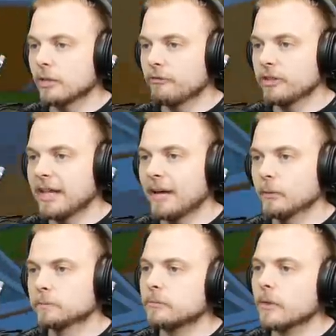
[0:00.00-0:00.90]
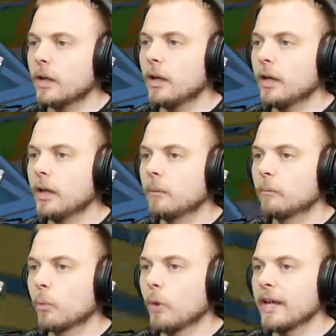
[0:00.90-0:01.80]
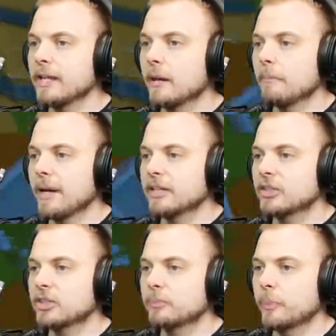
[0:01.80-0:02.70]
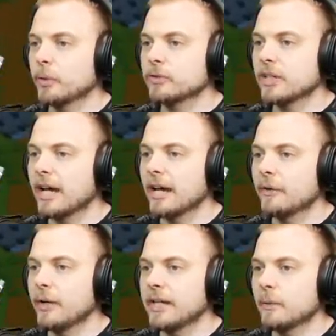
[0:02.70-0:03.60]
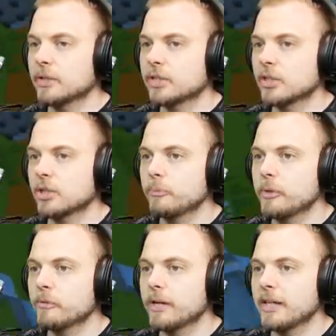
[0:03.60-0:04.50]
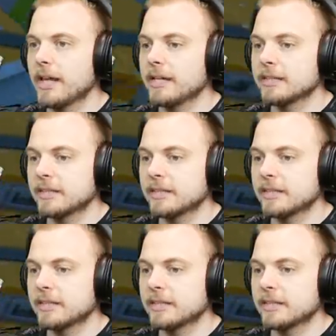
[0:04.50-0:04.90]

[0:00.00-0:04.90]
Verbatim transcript: off for now. Um, when my spuds are ready, which they should be ready any